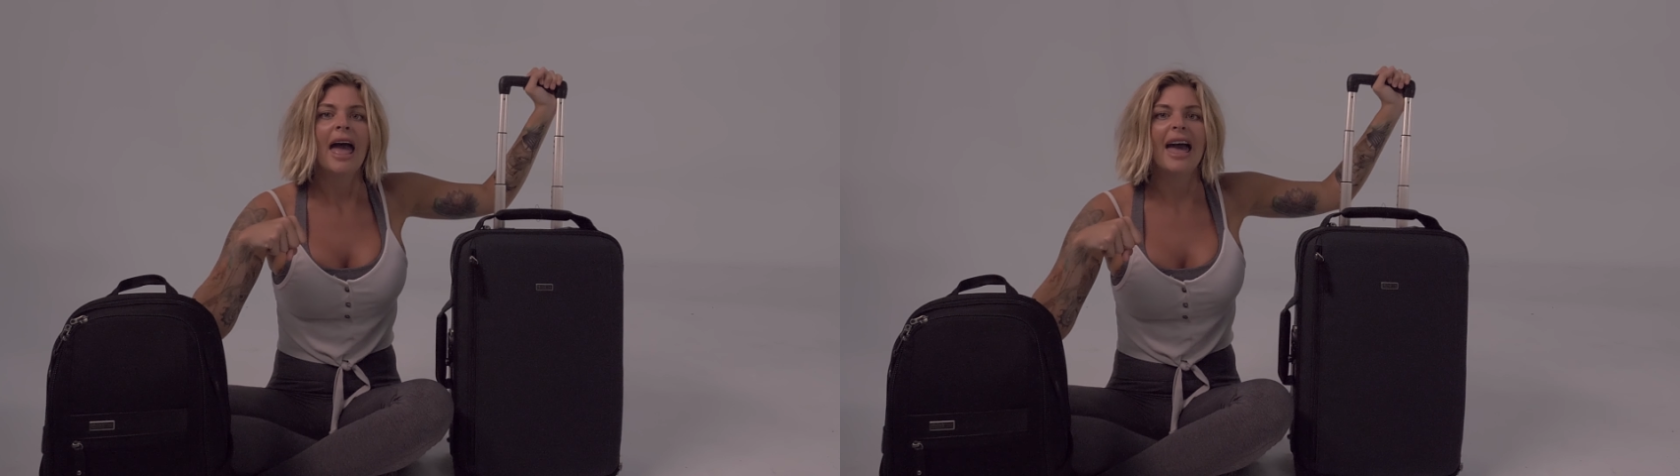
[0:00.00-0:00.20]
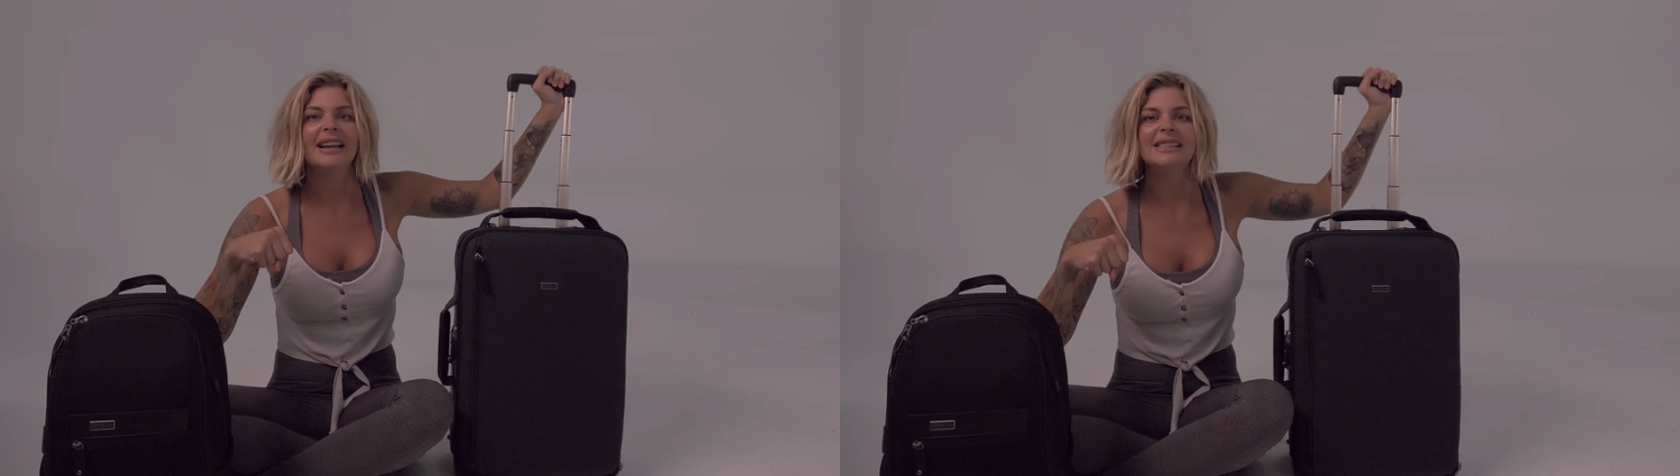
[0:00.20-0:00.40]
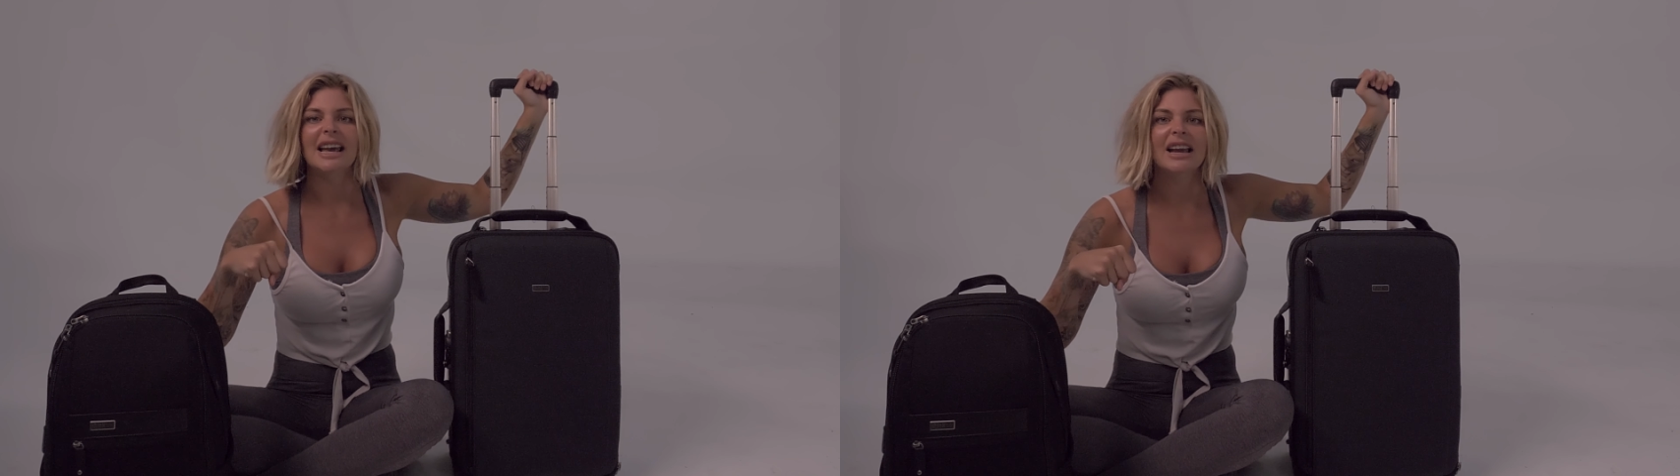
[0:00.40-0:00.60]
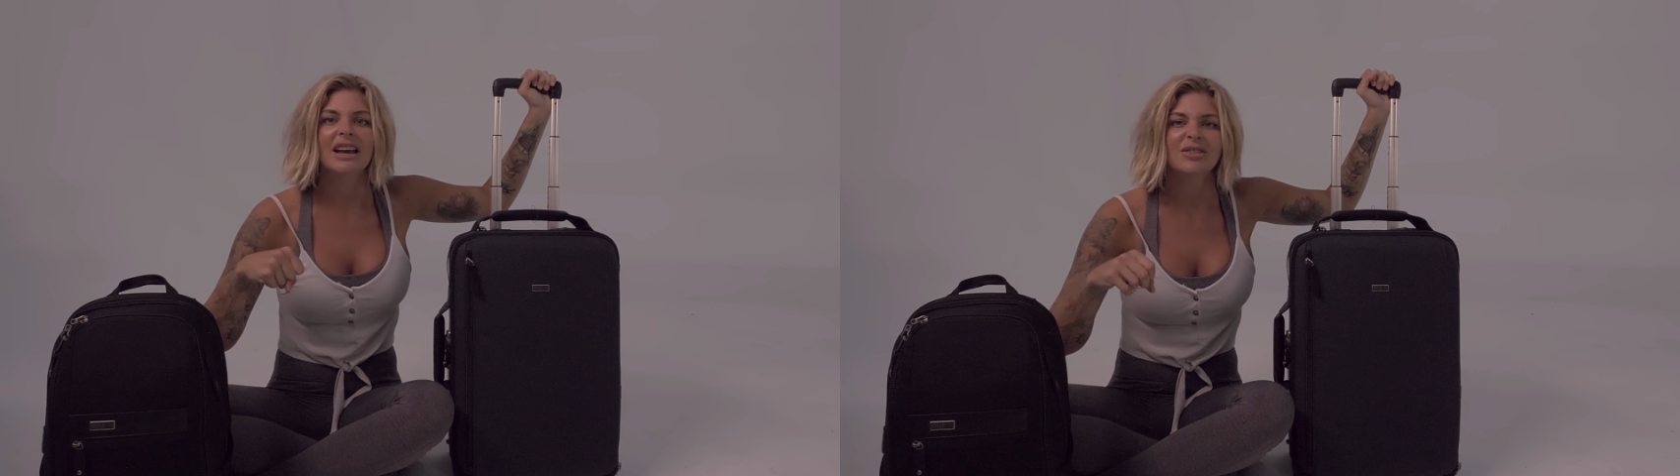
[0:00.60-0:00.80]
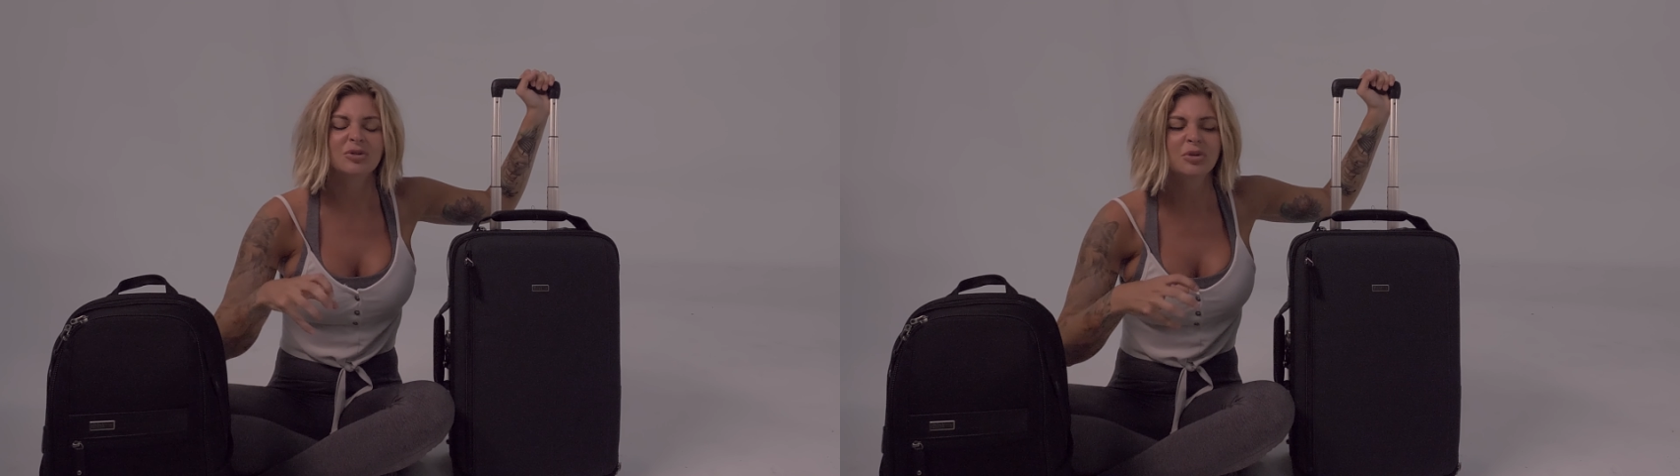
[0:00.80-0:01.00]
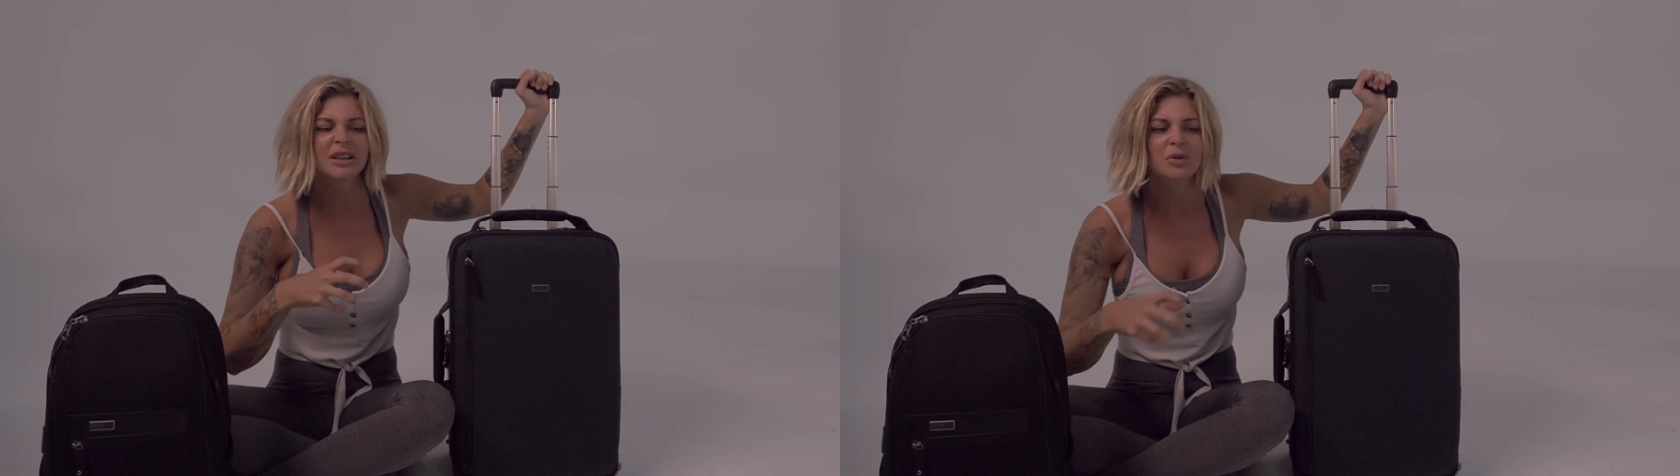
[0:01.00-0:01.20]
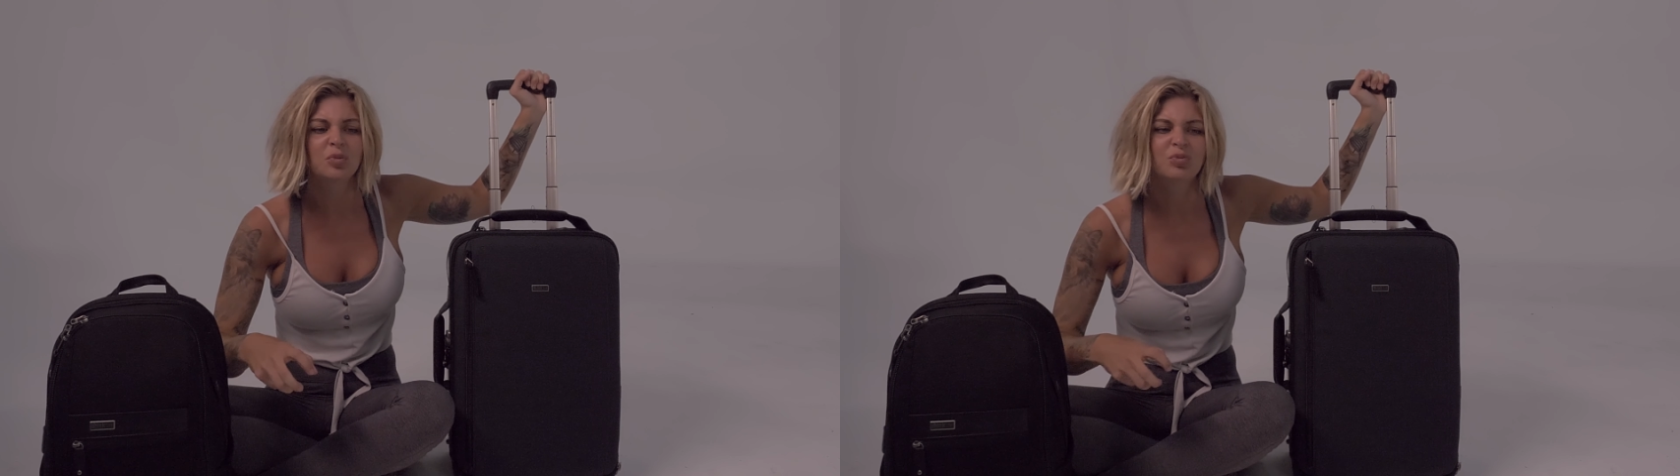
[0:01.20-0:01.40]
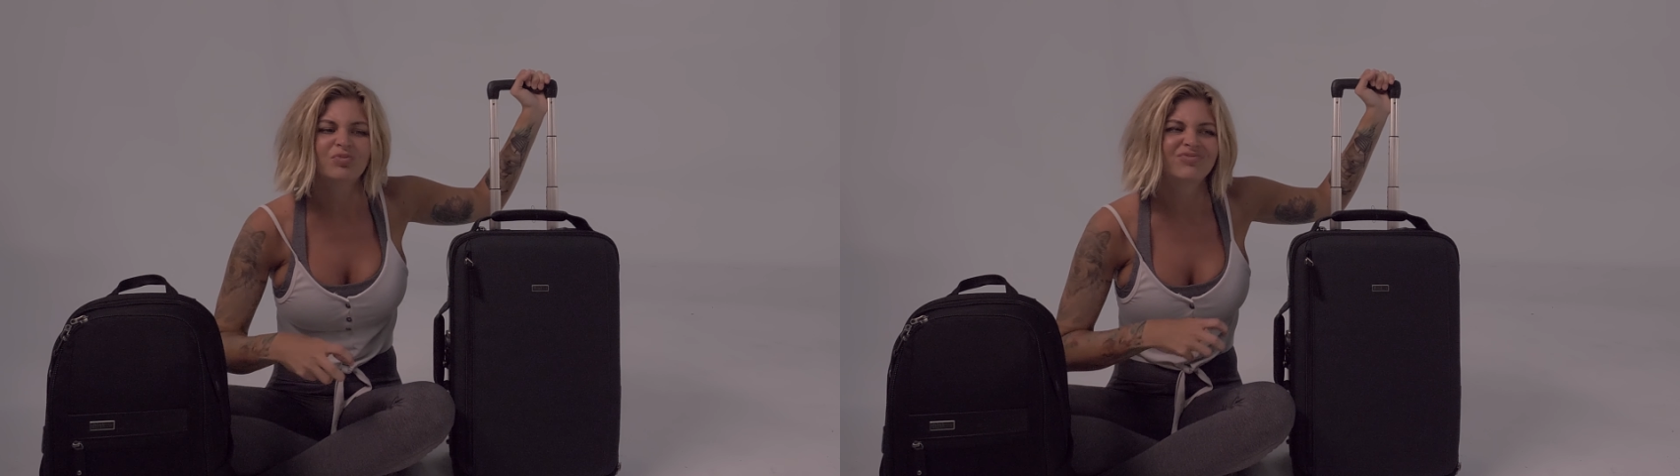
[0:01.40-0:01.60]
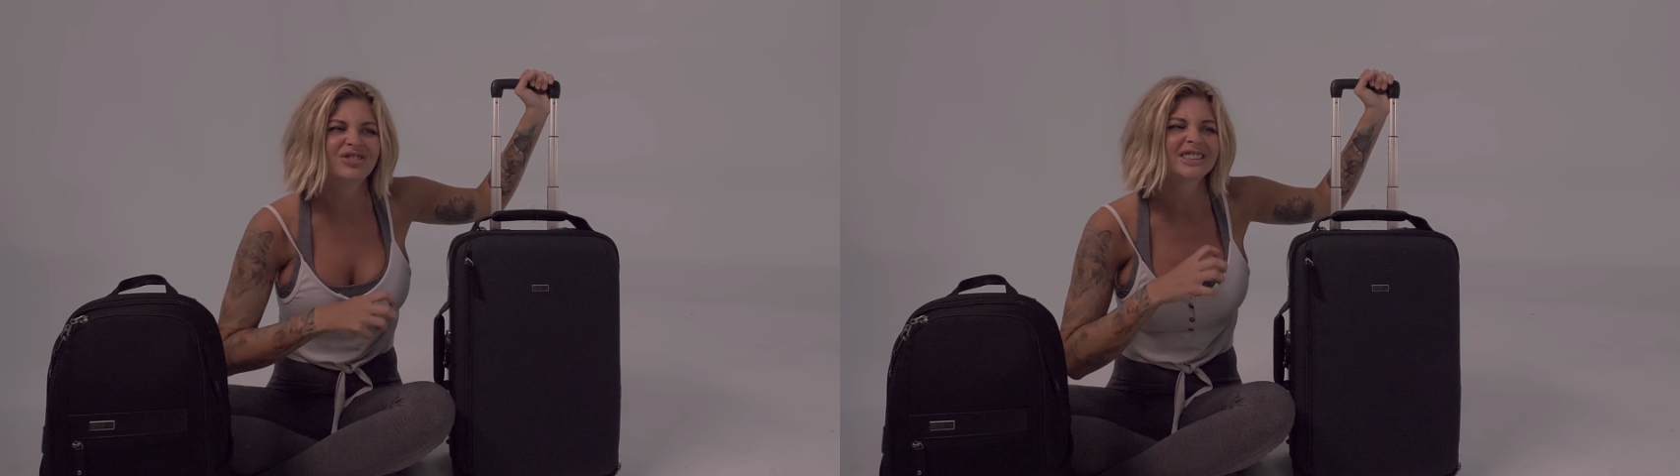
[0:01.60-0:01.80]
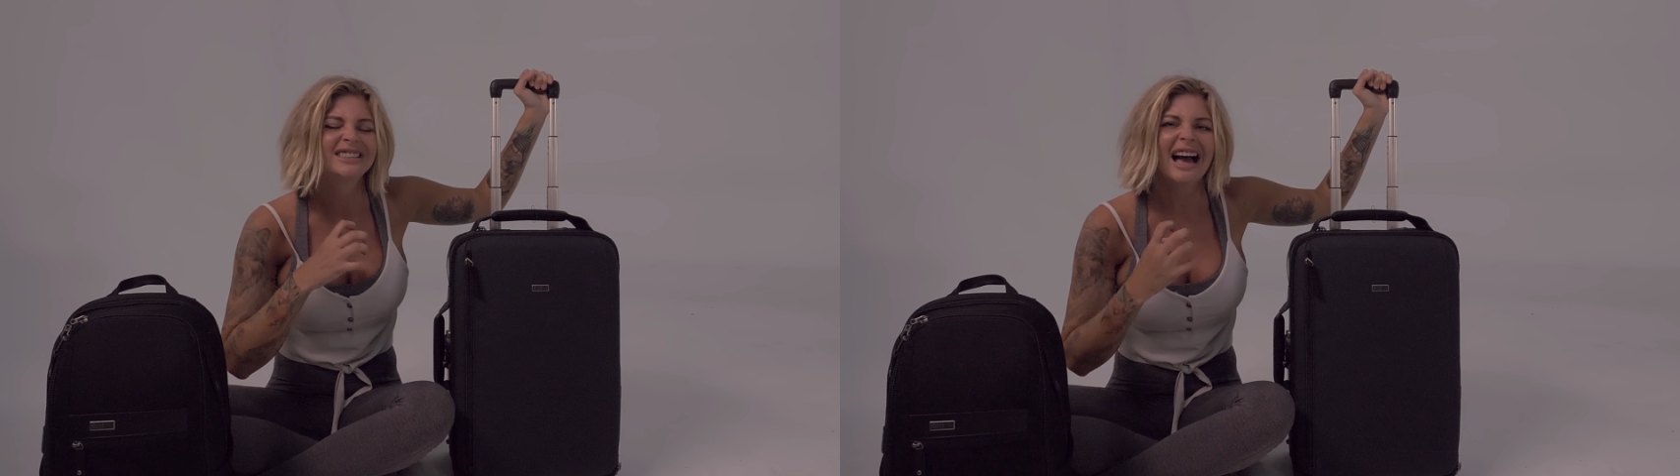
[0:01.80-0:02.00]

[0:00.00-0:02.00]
and it's like really just